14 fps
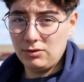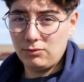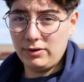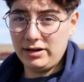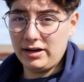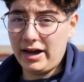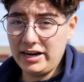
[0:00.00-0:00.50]

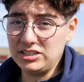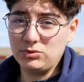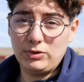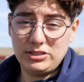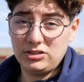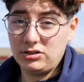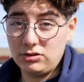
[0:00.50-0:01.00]
when I just
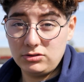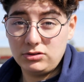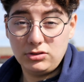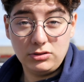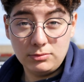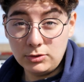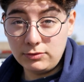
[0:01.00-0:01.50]
want to go
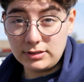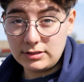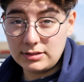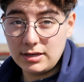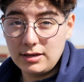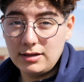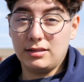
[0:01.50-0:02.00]
to the movies.